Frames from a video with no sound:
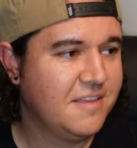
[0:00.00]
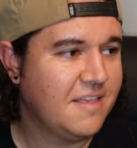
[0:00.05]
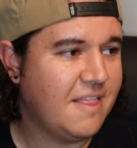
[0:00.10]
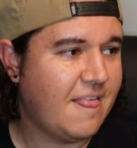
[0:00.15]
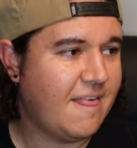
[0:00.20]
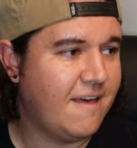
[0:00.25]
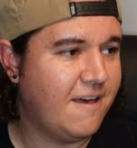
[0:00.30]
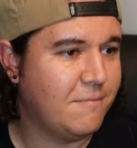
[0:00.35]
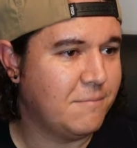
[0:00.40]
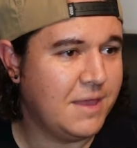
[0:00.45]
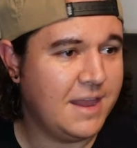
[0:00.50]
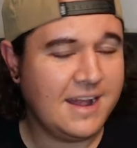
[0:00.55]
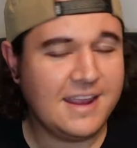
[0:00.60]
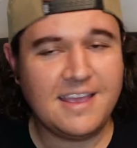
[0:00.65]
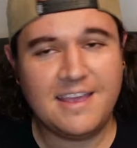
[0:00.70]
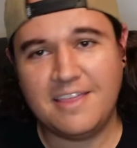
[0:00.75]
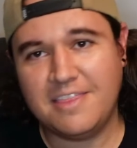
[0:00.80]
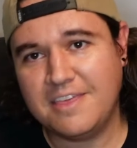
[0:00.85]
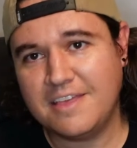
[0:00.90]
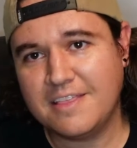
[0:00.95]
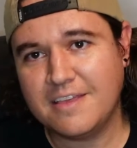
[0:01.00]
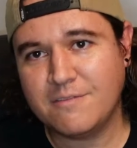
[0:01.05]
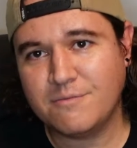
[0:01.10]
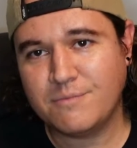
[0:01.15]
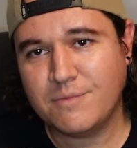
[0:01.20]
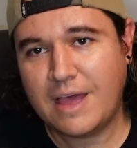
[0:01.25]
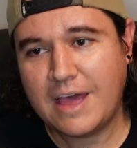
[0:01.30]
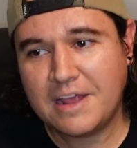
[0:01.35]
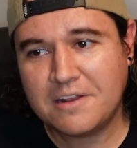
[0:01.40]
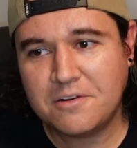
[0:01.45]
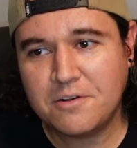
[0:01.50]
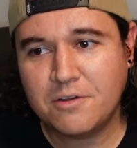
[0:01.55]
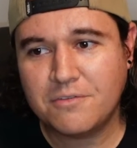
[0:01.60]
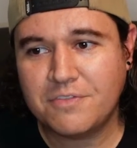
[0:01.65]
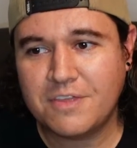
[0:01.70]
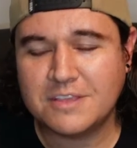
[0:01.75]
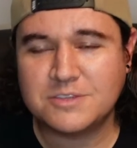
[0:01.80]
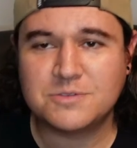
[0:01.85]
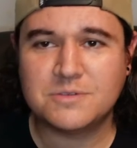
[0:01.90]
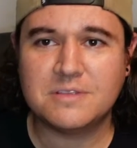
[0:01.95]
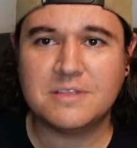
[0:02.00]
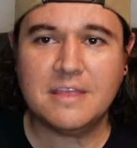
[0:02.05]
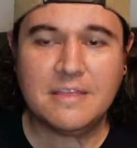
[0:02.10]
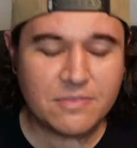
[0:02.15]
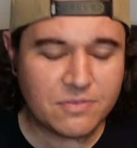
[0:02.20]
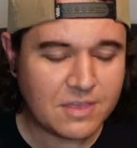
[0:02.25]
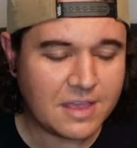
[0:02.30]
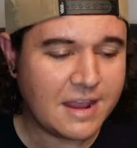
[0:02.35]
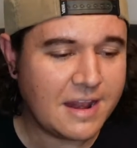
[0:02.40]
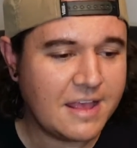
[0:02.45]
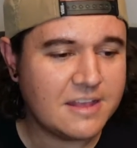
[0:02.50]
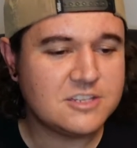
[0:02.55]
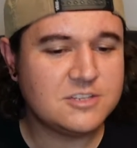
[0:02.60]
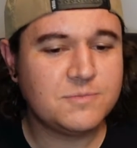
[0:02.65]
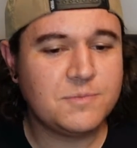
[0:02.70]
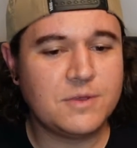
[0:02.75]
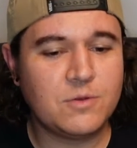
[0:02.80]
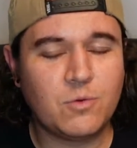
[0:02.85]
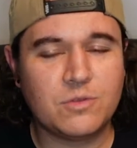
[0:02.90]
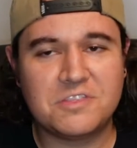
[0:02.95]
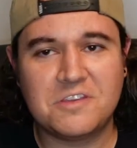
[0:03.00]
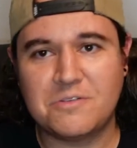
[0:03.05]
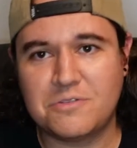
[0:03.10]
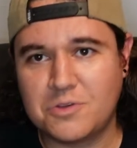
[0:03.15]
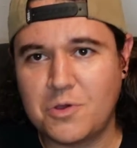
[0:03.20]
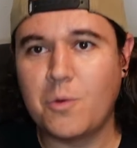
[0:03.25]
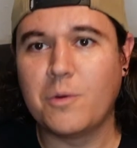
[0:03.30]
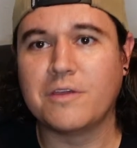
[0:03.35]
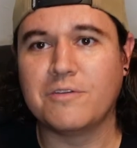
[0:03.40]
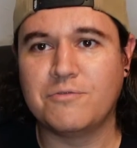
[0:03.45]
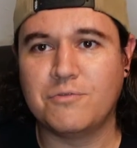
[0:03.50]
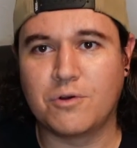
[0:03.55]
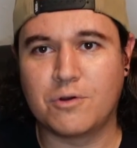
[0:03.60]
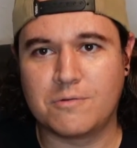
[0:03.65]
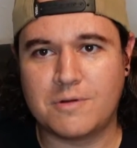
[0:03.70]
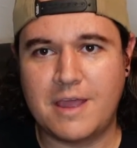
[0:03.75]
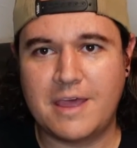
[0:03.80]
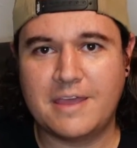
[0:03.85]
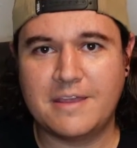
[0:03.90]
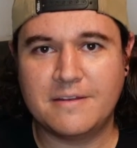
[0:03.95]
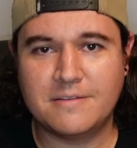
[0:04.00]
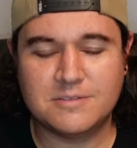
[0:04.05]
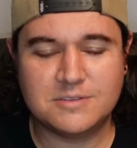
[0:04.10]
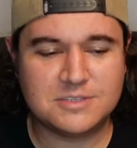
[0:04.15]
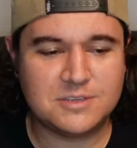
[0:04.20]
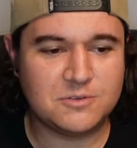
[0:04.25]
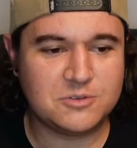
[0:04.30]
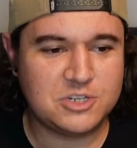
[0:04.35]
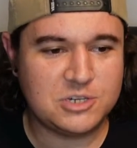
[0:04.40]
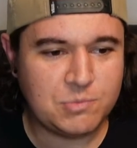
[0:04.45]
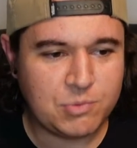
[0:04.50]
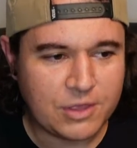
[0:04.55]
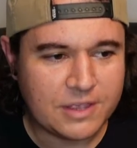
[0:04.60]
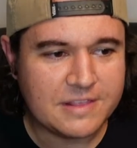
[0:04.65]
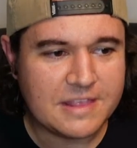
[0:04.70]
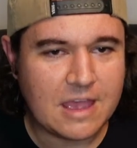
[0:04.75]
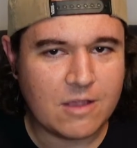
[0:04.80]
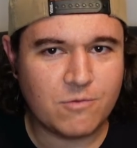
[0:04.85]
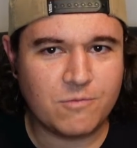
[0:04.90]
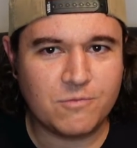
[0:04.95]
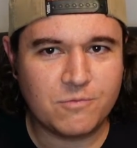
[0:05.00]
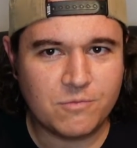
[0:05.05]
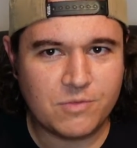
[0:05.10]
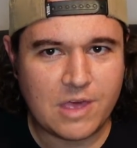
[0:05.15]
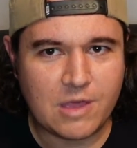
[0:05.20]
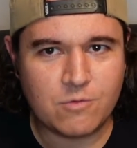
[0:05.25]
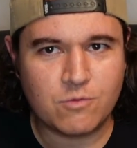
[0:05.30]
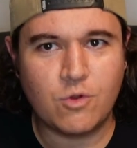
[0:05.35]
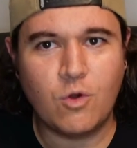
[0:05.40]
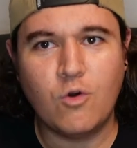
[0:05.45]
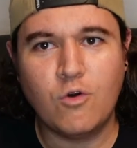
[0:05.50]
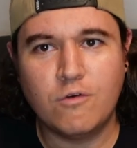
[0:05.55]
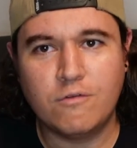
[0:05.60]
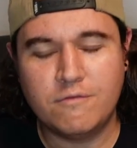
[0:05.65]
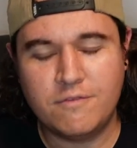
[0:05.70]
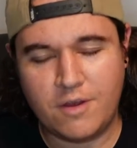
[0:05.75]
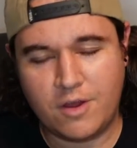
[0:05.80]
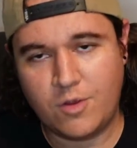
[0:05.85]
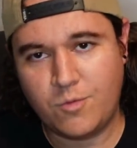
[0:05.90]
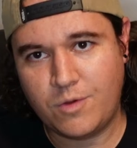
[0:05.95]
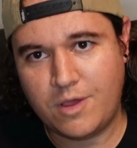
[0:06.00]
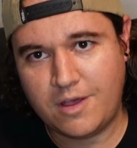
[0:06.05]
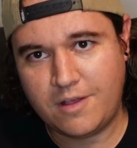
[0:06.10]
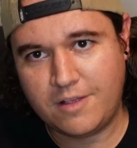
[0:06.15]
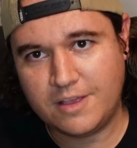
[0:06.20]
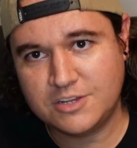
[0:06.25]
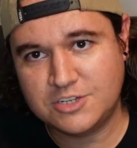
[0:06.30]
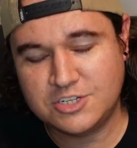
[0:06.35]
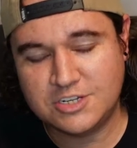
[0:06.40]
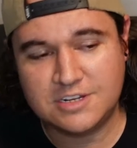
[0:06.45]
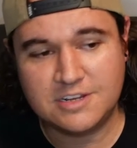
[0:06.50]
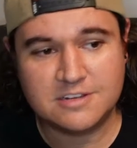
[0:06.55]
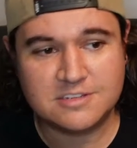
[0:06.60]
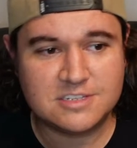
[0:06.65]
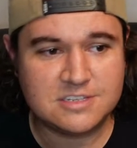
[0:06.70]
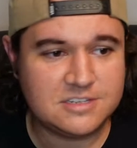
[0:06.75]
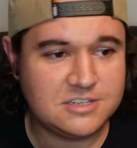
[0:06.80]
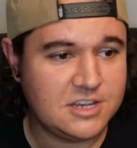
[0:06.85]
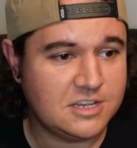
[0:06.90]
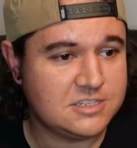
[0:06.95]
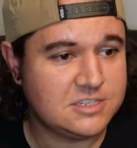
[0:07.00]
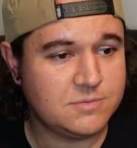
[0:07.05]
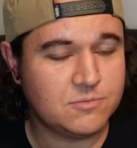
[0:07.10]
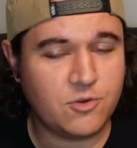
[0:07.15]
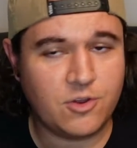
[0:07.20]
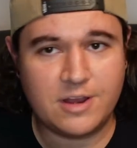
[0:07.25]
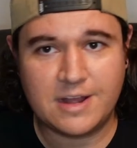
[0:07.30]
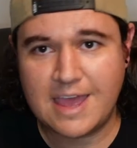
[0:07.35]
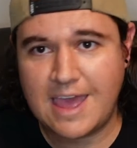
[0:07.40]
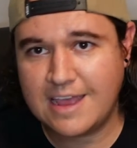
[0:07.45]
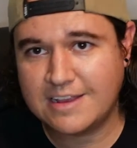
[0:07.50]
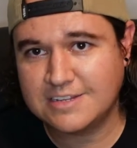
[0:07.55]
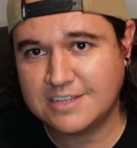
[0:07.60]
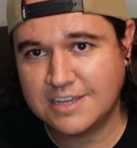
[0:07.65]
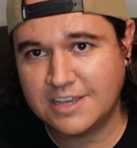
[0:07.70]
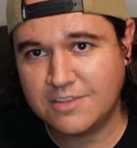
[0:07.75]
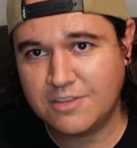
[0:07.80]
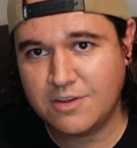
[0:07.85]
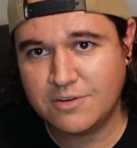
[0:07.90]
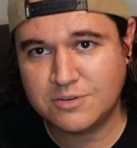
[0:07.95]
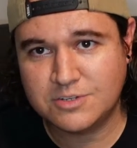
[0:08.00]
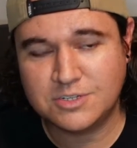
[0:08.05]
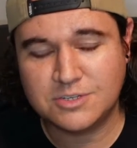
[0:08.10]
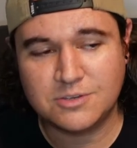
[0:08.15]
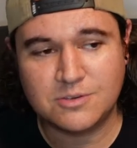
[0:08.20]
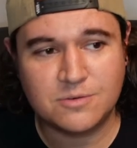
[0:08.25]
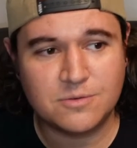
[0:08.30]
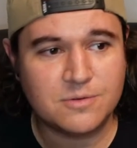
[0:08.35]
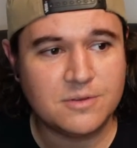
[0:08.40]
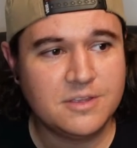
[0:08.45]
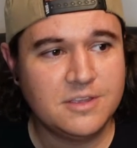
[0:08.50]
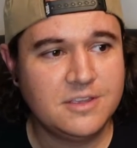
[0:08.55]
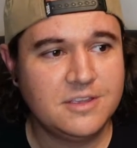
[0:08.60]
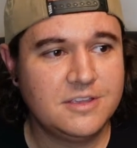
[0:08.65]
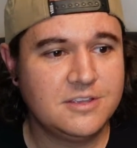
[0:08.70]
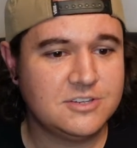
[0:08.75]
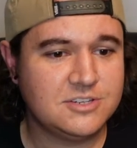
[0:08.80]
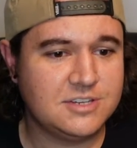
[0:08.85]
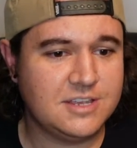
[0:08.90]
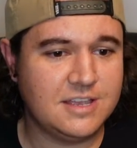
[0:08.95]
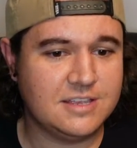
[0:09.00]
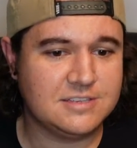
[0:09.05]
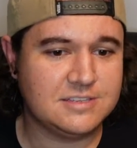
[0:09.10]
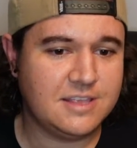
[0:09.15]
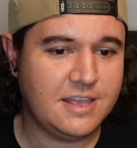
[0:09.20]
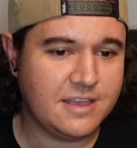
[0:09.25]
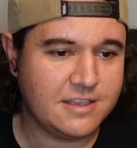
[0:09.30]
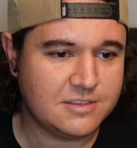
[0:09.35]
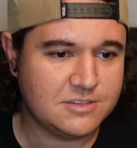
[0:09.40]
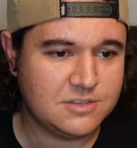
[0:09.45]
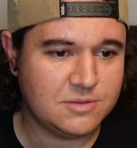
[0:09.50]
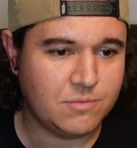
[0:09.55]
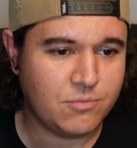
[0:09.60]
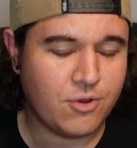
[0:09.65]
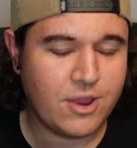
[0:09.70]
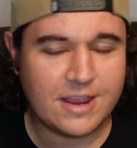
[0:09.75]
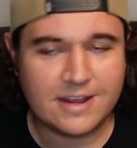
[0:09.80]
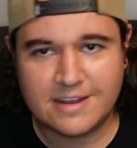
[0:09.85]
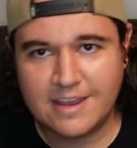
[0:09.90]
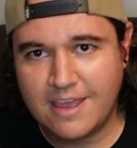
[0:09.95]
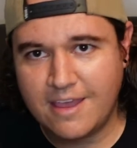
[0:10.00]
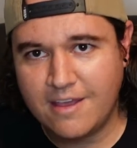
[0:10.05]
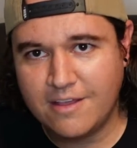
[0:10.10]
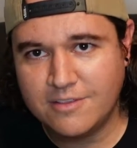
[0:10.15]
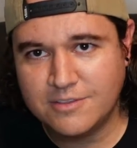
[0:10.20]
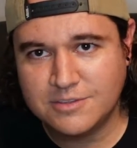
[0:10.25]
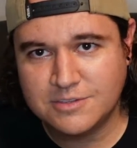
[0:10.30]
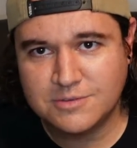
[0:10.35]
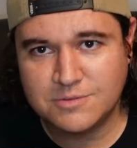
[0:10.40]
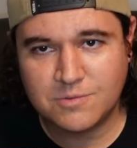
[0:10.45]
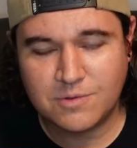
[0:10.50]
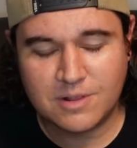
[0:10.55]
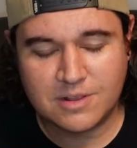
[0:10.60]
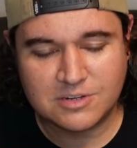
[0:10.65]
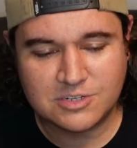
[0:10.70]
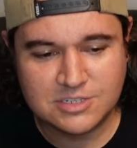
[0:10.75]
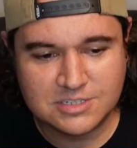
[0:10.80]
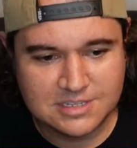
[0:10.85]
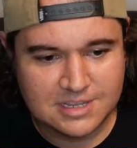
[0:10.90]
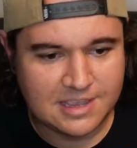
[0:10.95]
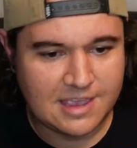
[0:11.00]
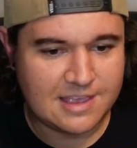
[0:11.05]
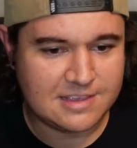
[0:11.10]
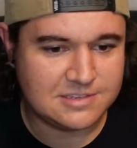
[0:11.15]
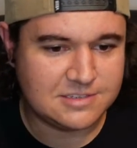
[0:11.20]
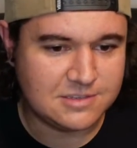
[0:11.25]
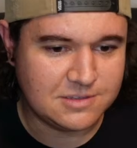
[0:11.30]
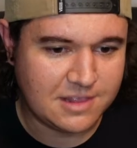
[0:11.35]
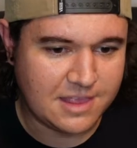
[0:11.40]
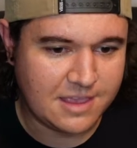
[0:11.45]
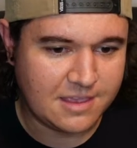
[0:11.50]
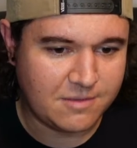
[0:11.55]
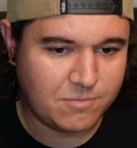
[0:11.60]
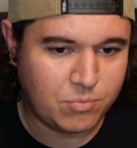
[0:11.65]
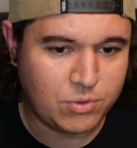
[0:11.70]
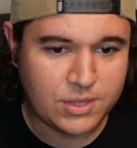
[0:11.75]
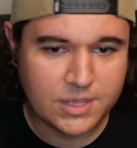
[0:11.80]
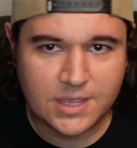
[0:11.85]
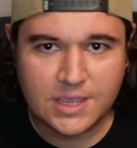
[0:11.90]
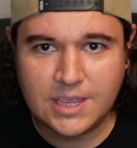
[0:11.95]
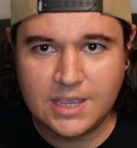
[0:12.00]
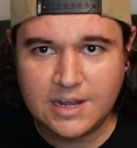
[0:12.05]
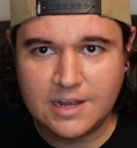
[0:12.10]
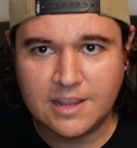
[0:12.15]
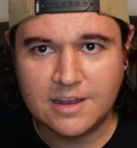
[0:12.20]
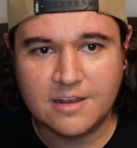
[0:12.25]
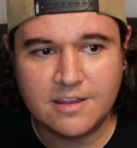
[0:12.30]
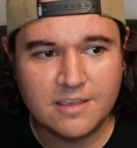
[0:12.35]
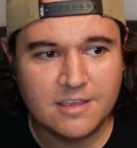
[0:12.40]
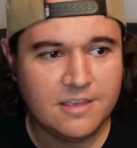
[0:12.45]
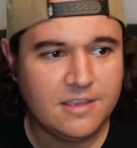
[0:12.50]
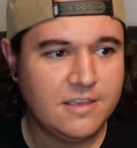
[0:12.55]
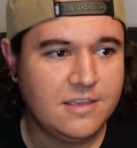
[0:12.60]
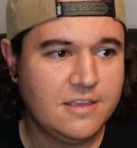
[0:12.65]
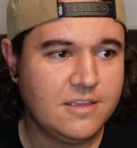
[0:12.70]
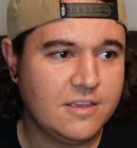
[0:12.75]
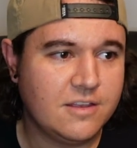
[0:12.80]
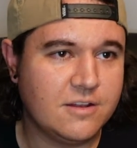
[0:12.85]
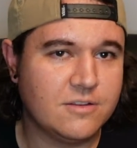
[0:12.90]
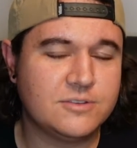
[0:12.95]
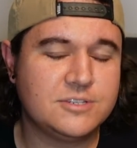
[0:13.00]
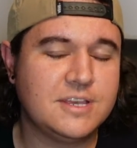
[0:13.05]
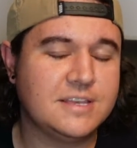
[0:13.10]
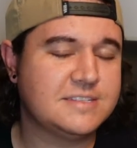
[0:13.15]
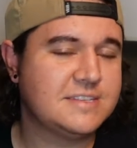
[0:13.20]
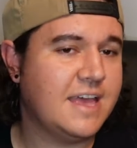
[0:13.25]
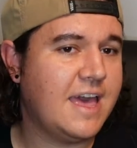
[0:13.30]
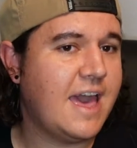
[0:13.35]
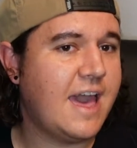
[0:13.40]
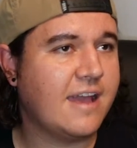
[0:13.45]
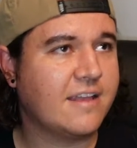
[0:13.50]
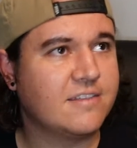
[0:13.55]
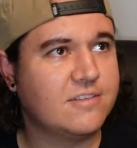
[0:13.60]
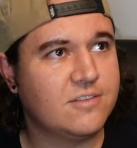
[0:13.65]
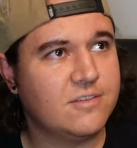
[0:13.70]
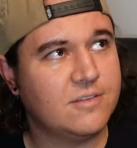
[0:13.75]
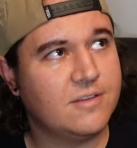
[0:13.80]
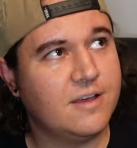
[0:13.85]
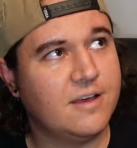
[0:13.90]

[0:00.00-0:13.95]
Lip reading: I think that, I don't know if that had to have been what they were going for, right? So she played that role very well, and she has some great acting in there too. She has like some breakdowns where she's like has to like plead, and she has to act